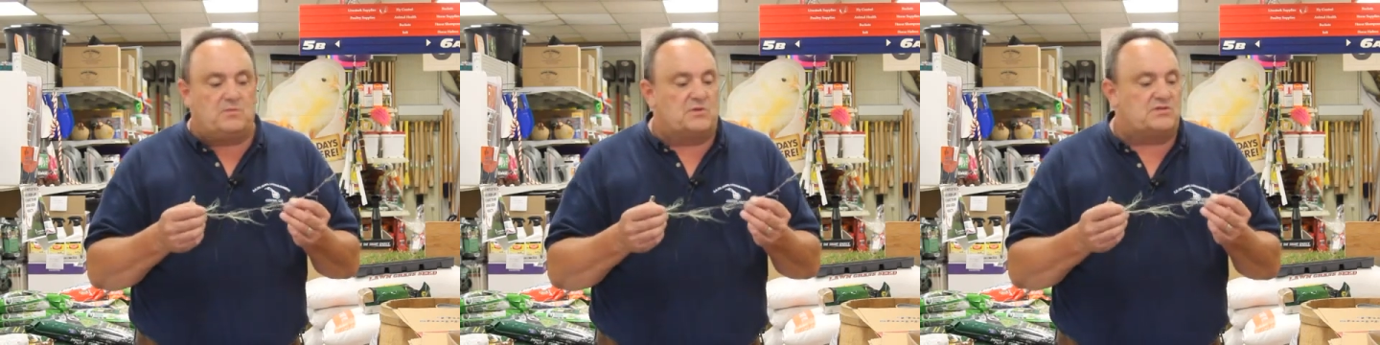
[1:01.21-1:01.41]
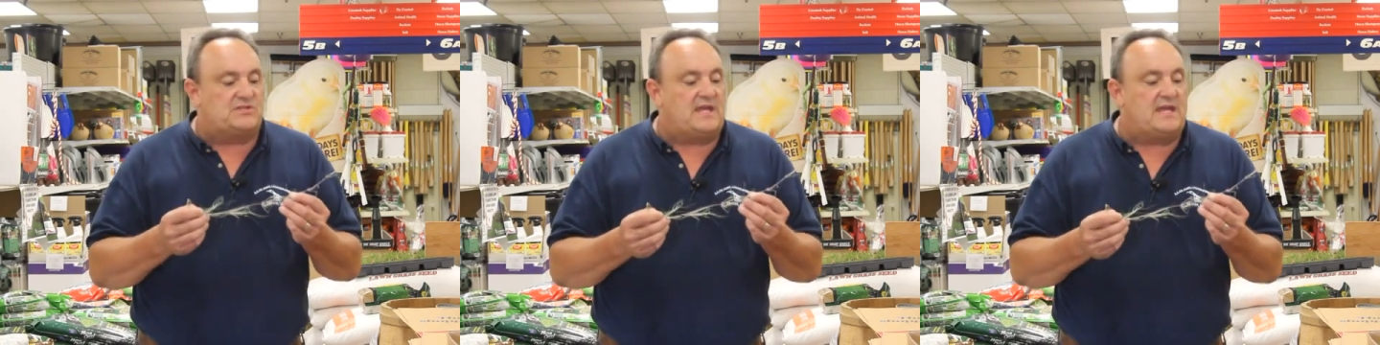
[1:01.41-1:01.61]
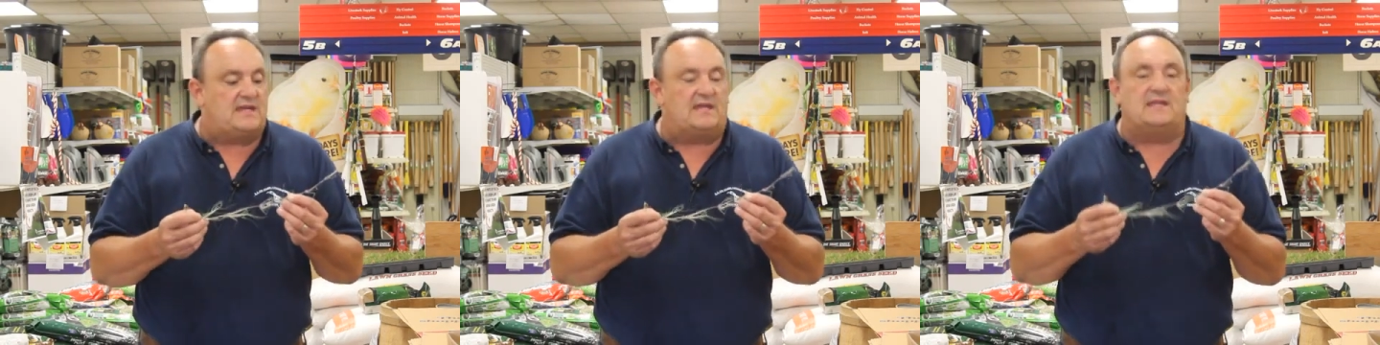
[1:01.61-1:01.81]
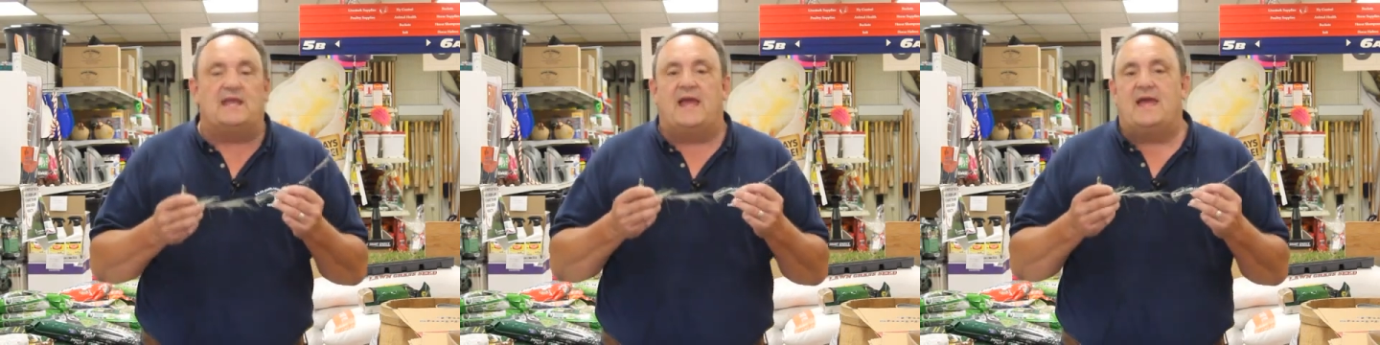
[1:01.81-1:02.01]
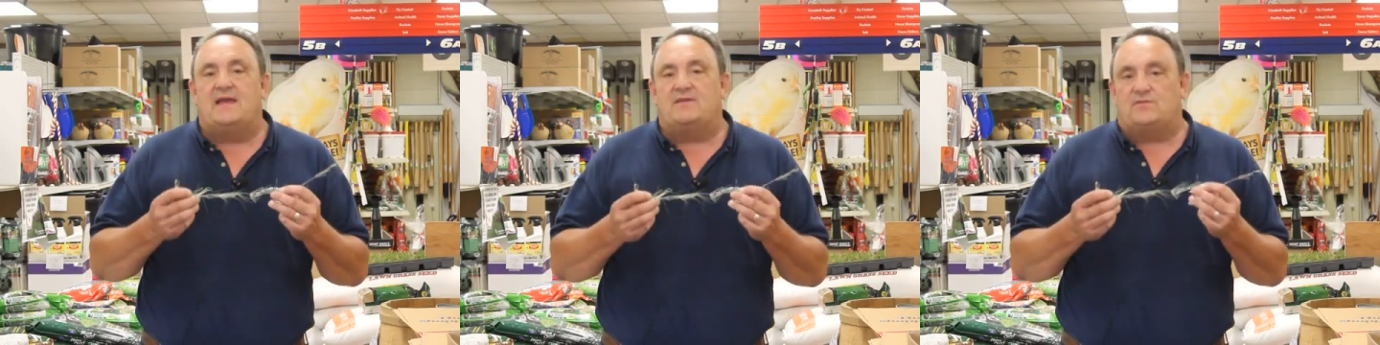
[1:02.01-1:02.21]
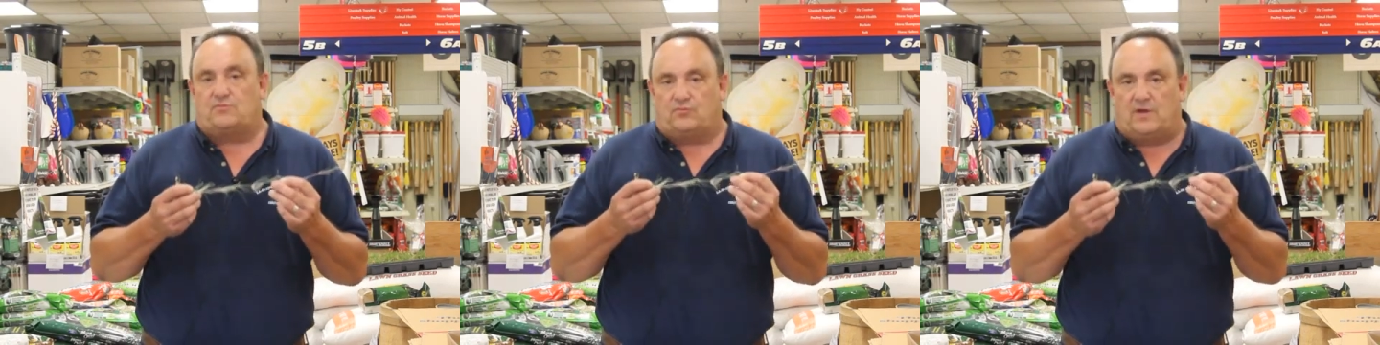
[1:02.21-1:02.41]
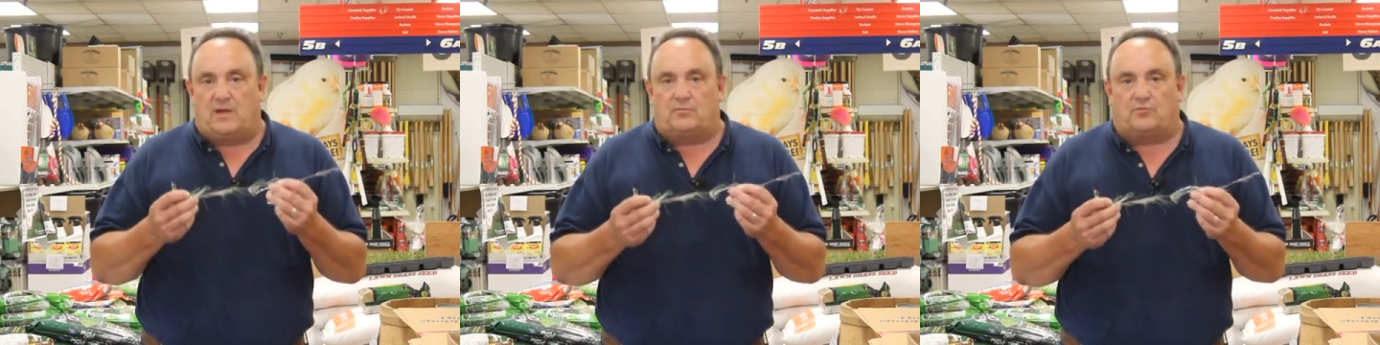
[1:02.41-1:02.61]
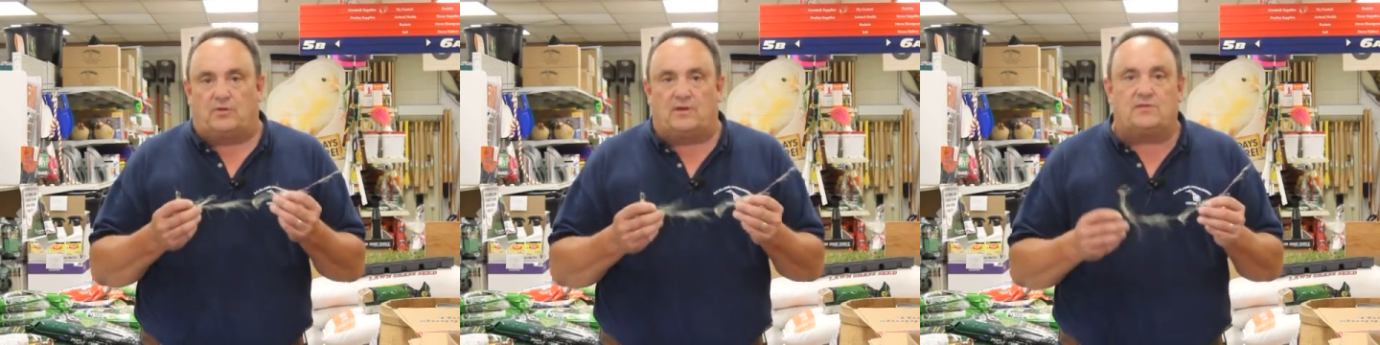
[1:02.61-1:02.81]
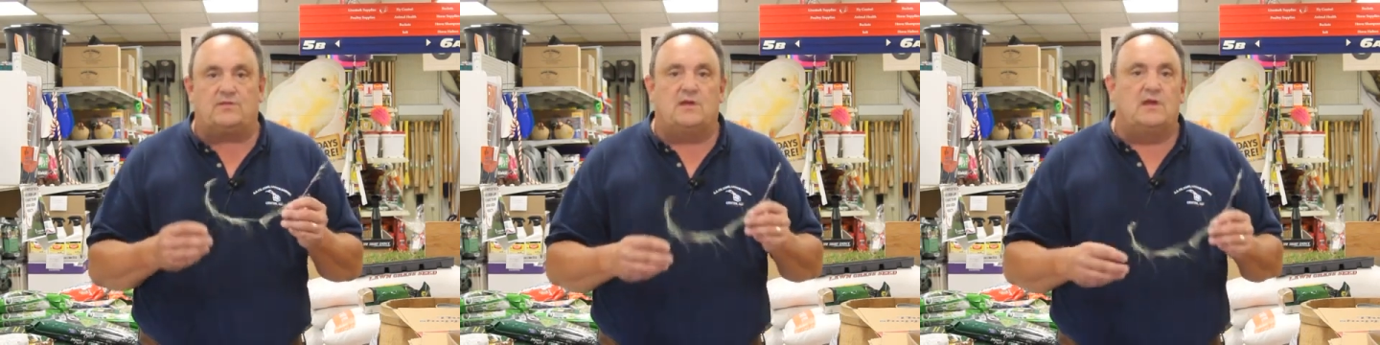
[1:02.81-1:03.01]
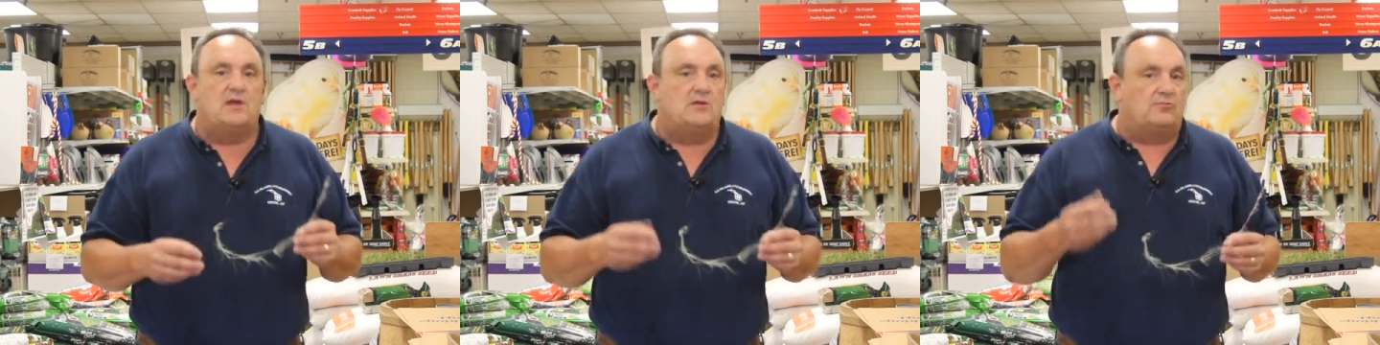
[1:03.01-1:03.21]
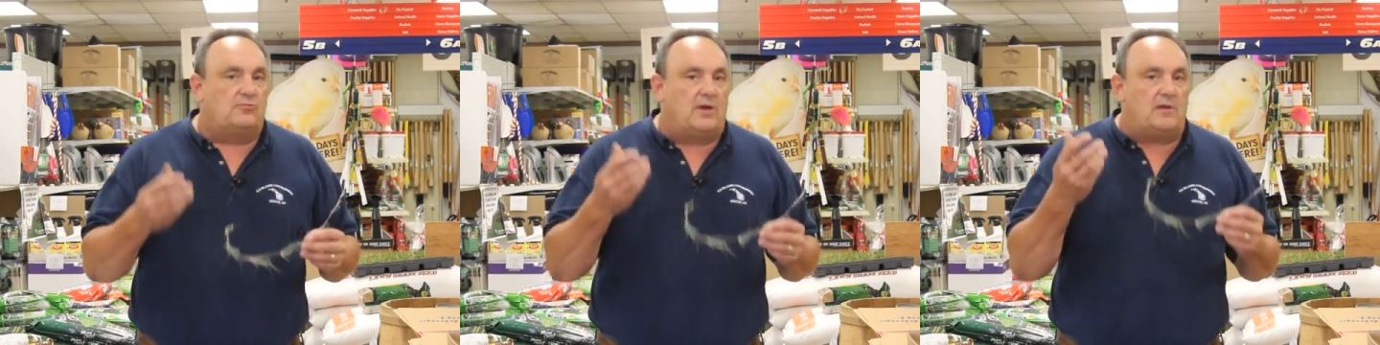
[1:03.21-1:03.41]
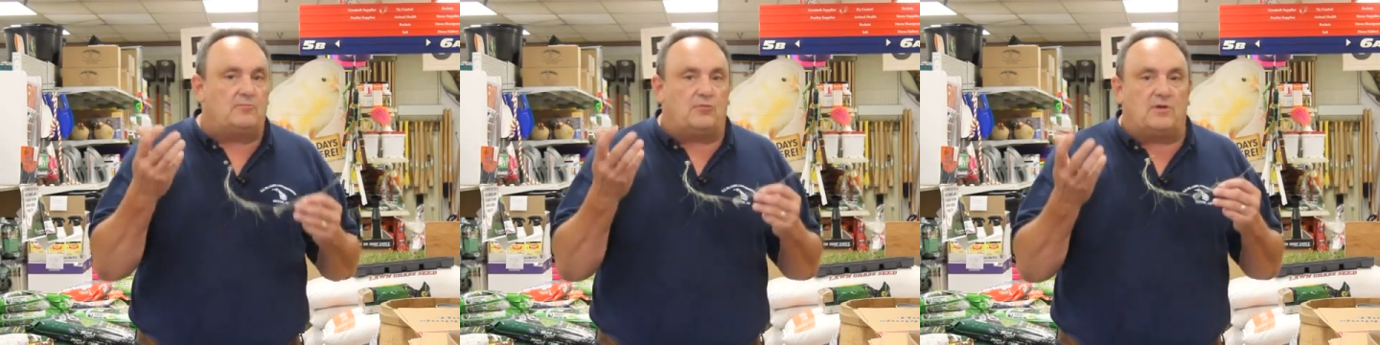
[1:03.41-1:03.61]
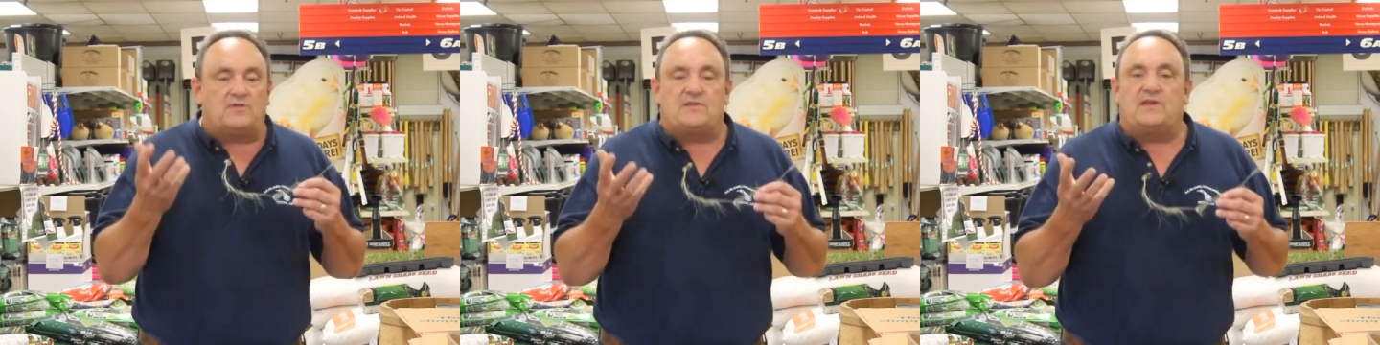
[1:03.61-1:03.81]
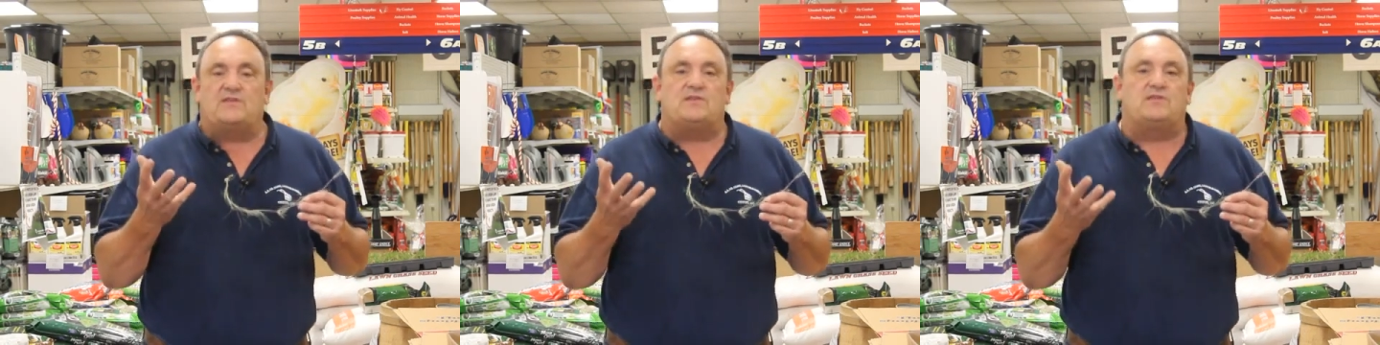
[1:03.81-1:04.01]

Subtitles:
mistaken as crabgrass. Crabgrass has